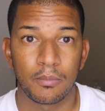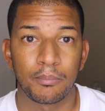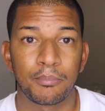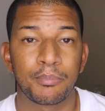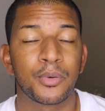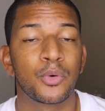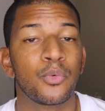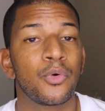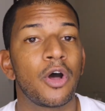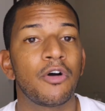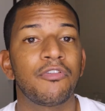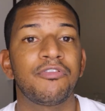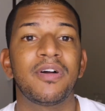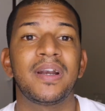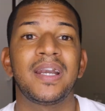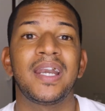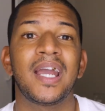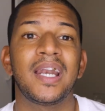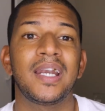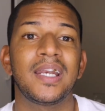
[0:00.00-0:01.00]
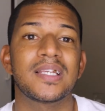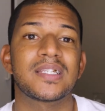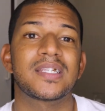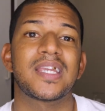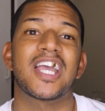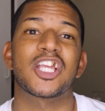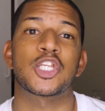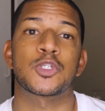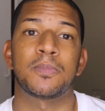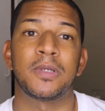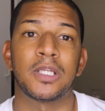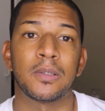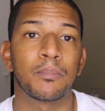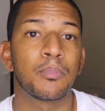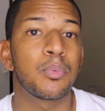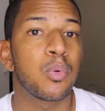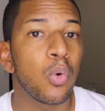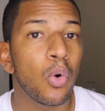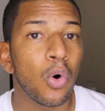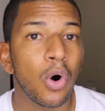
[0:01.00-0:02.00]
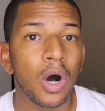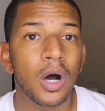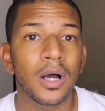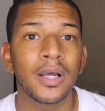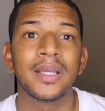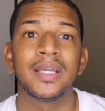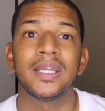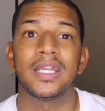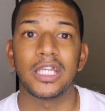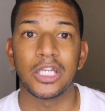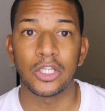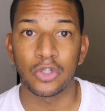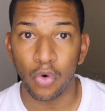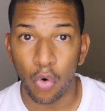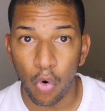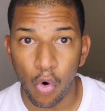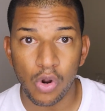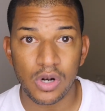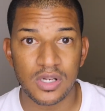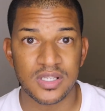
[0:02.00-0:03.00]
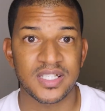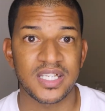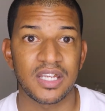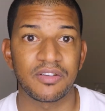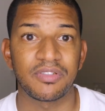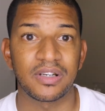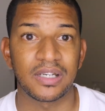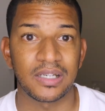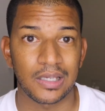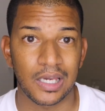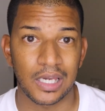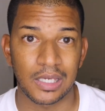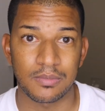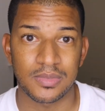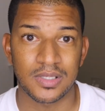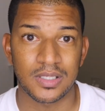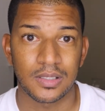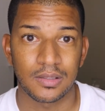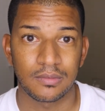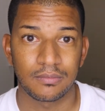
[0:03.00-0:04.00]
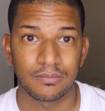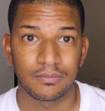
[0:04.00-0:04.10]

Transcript: Bruno Fernandes has been poor in all 7 games.